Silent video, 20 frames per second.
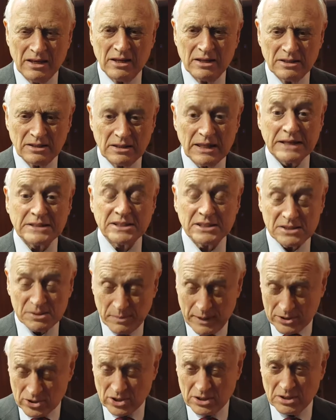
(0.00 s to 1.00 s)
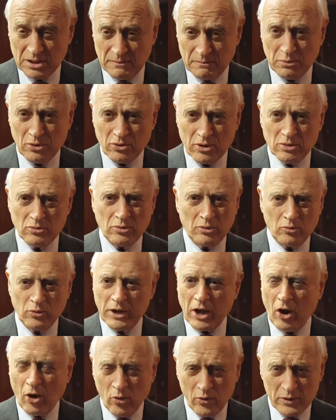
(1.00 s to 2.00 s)
That's especially important.
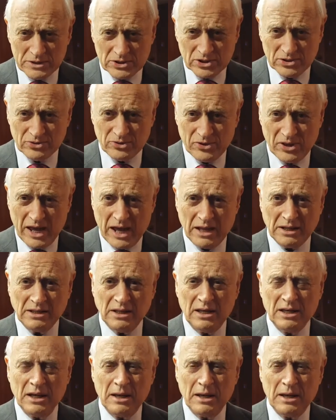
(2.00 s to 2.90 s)
We always do that,